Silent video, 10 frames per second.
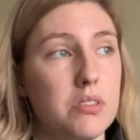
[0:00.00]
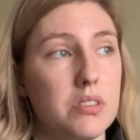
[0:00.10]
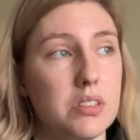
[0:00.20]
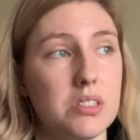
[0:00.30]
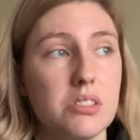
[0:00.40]

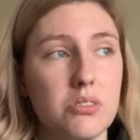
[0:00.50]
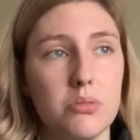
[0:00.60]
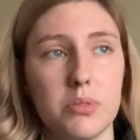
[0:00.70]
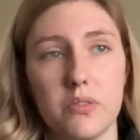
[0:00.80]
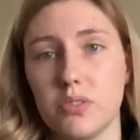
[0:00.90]
This is a little
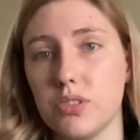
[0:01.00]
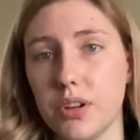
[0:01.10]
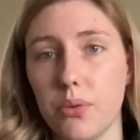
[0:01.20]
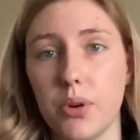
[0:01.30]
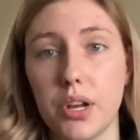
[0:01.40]
bit of a
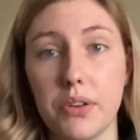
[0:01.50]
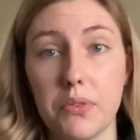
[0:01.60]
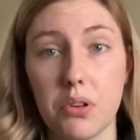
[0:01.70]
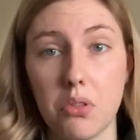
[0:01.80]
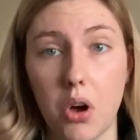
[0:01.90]
trigger warning
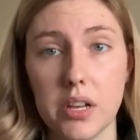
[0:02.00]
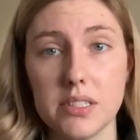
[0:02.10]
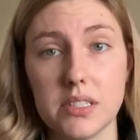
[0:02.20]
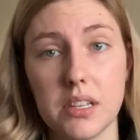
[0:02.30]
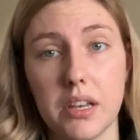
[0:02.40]
for a
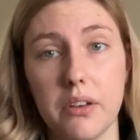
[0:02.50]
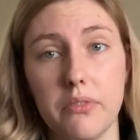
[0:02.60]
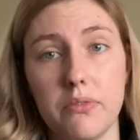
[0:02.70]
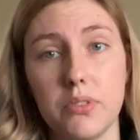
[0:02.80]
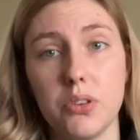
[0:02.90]
loss. If
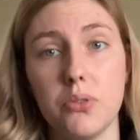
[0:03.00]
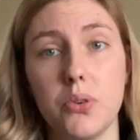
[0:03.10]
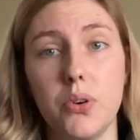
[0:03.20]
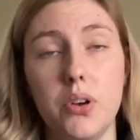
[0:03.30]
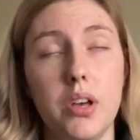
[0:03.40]

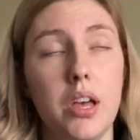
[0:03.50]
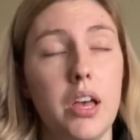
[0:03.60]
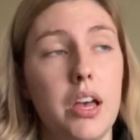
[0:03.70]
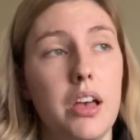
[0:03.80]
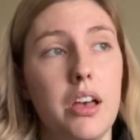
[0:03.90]
you
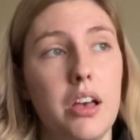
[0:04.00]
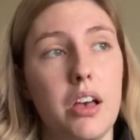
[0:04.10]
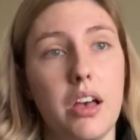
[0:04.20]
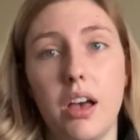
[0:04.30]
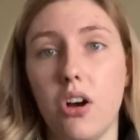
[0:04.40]

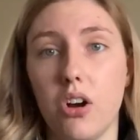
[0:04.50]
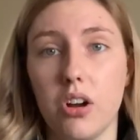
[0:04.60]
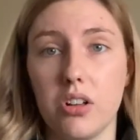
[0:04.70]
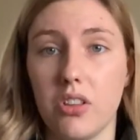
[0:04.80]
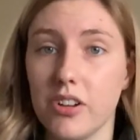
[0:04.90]

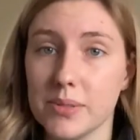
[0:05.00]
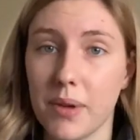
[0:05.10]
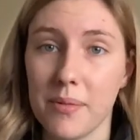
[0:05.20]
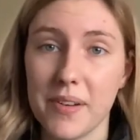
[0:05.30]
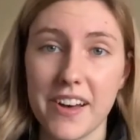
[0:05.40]
are a lost
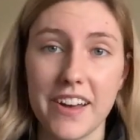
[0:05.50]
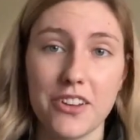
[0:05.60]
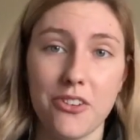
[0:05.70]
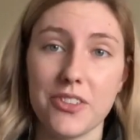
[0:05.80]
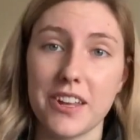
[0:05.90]
mama, I
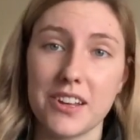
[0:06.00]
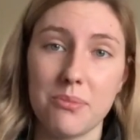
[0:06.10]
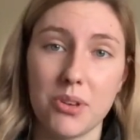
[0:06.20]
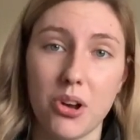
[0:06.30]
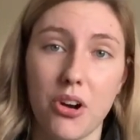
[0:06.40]
know that it
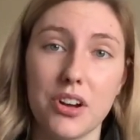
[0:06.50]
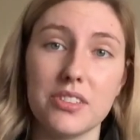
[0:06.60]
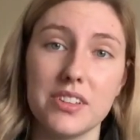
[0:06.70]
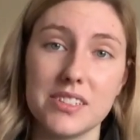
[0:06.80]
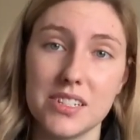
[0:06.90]
can be hard
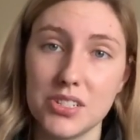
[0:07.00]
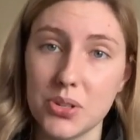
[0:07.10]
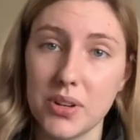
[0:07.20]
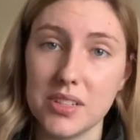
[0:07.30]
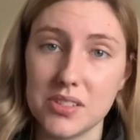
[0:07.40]
listening to
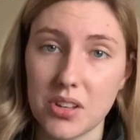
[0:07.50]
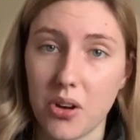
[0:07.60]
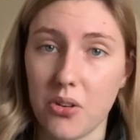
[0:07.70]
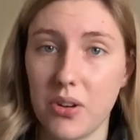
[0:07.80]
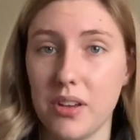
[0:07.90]
it,
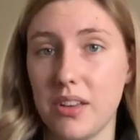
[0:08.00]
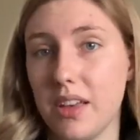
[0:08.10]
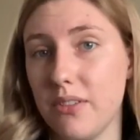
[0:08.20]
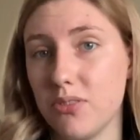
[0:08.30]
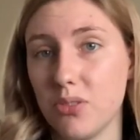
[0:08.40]
so
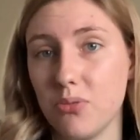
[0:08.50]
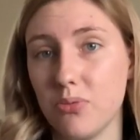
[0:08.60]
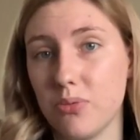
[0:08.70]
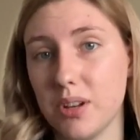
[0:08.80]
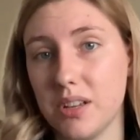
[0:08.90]
if you
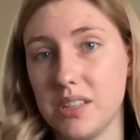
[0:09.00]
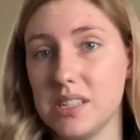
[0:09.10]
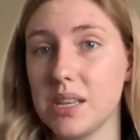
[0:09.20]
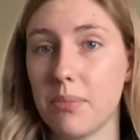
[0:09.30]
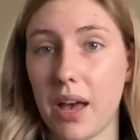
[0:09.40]
want to
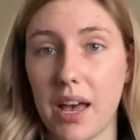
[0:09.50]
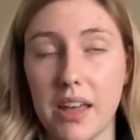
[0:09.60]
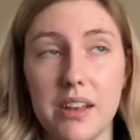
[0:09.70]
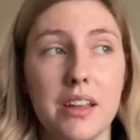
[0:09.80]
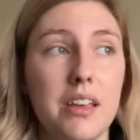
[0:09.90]
skip
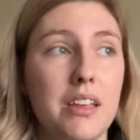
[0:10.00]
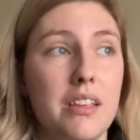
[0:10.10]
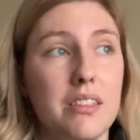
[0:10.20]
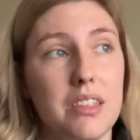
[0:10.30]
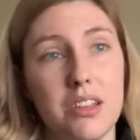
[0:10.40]
ahead,
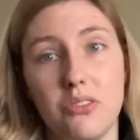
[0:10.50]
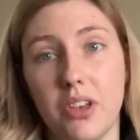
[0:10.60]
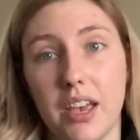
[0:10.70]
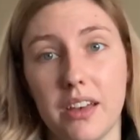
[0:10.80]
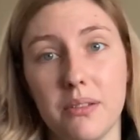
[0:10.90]
then you
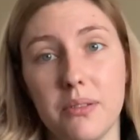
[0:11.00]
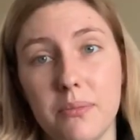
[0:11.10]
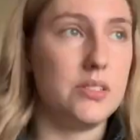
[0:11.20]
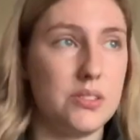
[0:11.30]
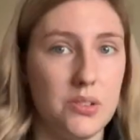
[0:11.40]
can.
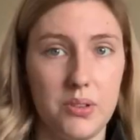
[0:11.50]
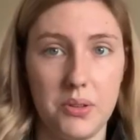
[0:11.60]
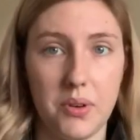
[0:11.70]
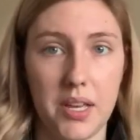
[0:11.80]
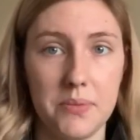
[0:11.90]
So
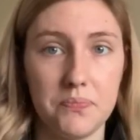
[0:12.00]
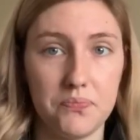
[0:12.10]
anyway,